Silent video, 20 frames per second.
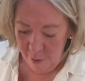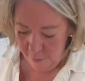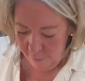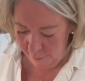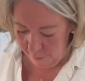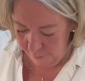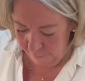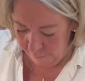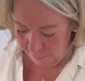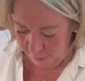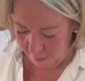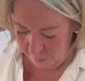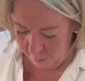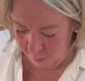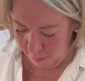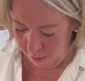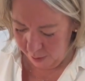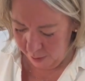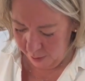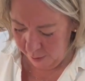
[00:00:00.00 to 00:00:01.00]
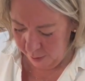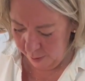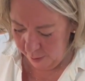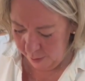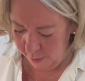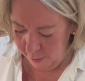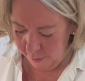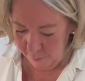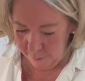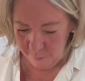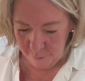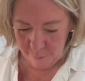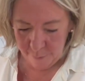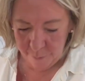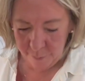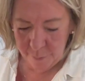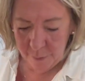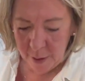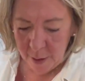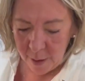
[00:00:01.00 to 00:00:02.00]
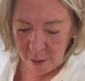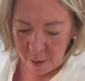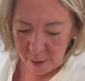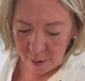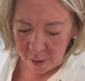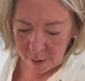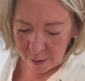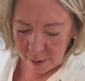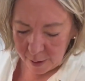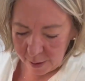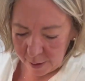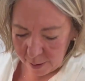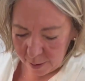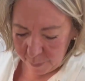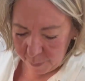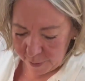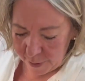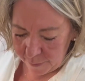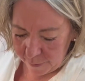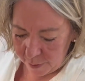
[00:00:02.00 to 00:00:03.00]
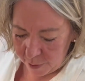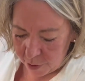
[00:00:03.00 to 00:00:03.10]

Refried beans, a little bit of the